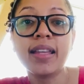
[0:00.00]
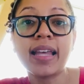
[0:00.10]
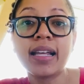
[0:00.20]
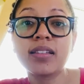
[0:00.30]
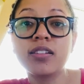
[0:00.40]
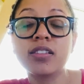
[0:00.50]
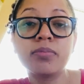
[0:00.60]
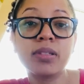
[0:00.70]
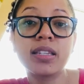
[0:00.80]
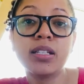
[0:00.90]
that
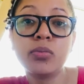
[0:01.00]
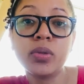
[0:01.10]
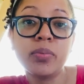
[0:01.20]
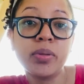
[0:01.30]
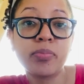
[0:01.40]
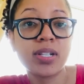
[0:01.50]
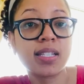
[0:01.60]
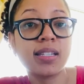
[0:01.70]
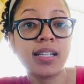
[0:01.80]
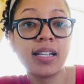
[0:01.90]
ultimately will be
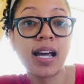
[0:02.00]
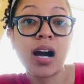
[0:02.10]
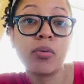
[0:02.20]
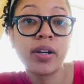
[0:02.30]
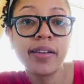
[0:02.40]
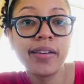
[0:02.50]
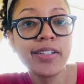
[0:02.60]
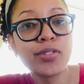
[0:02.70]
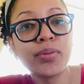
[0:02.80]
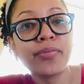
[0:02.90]
present in our
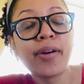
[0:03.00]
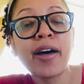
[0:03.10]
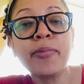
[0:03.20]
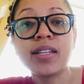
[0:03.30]
engagement file.